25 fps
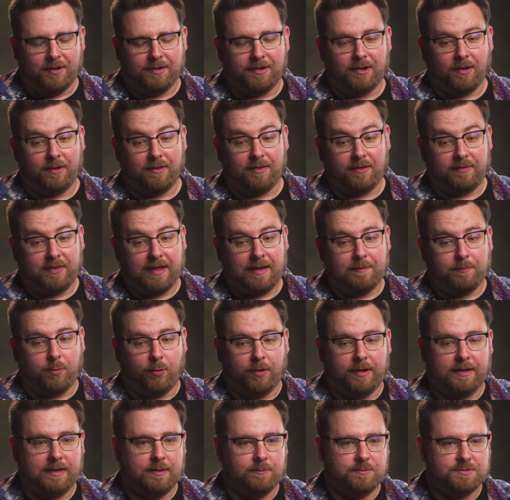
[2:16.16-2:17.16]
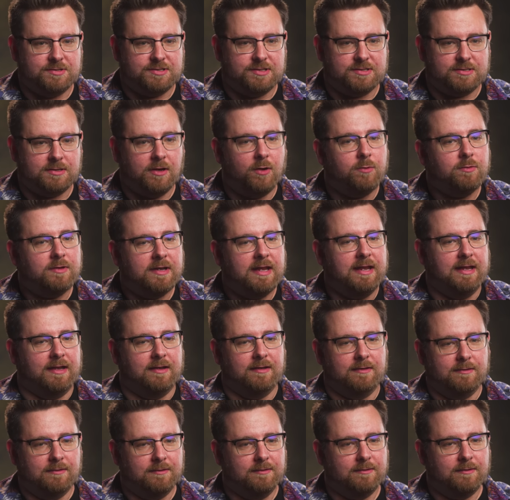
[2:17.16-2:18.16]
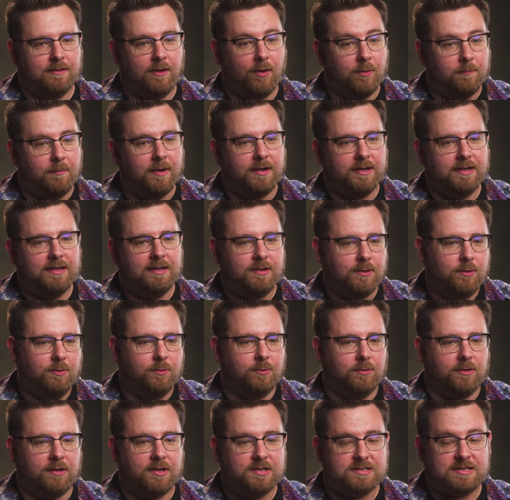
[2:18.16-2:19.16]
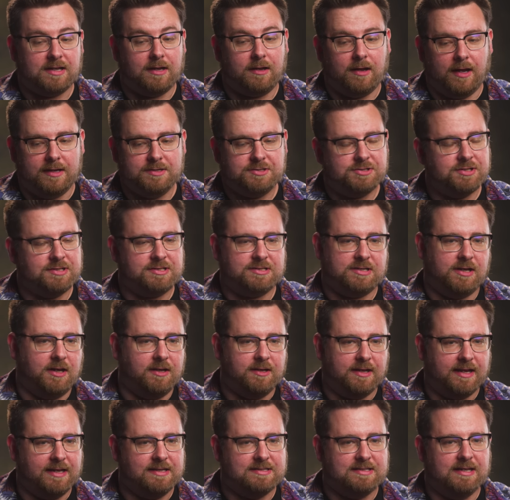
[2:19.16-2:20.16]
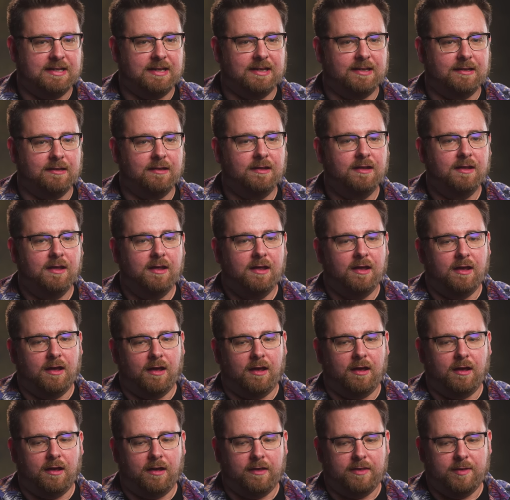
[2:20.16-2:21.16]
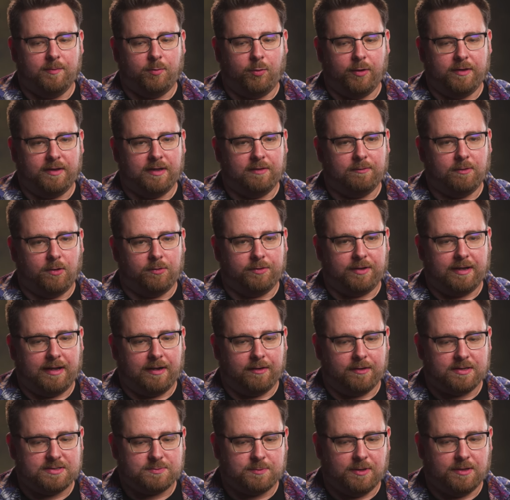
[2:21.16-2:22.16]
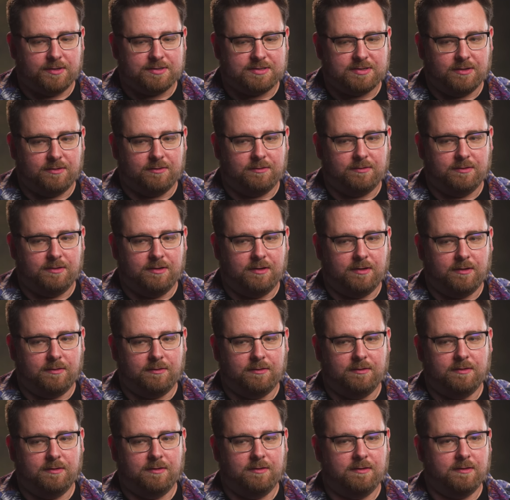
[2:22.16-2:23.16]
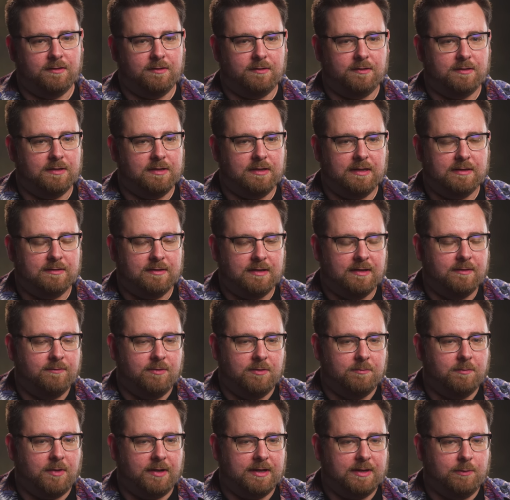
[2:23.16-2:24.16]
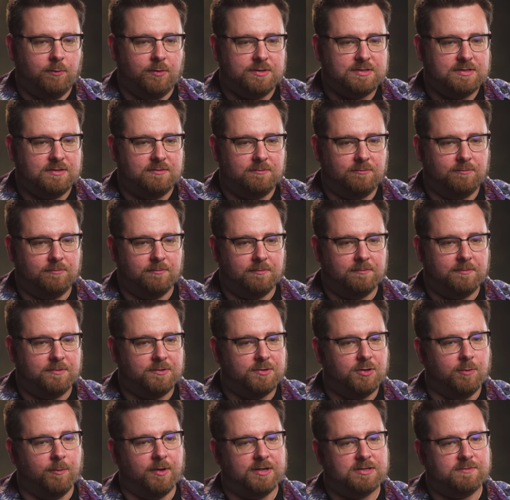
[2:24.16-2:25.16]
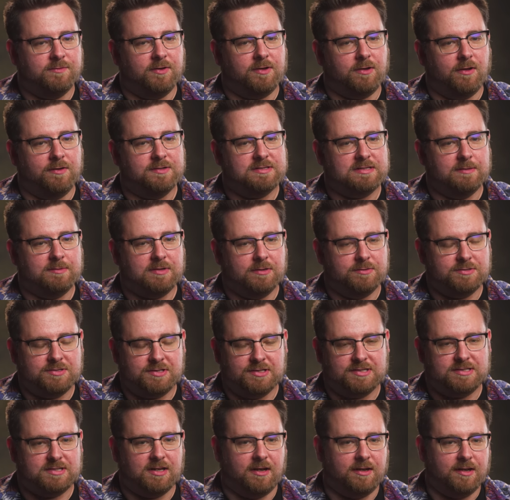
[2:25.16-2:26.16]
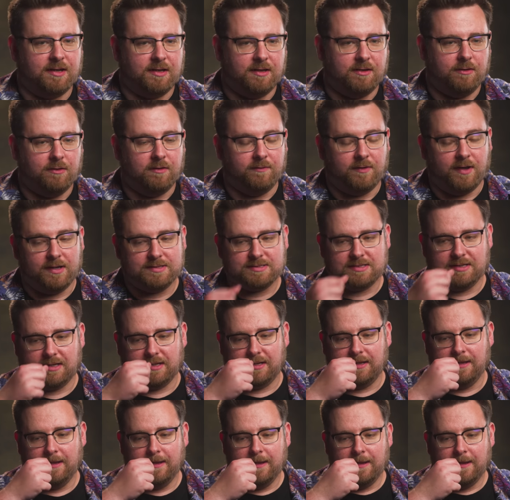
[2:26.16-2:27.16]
no, at that point it was just, oh, neat. Oh, money, cool. Because I just turned 18 at the point they rolled it out as well. So, you know, even money wasn't too much of a concept. I was just studying university.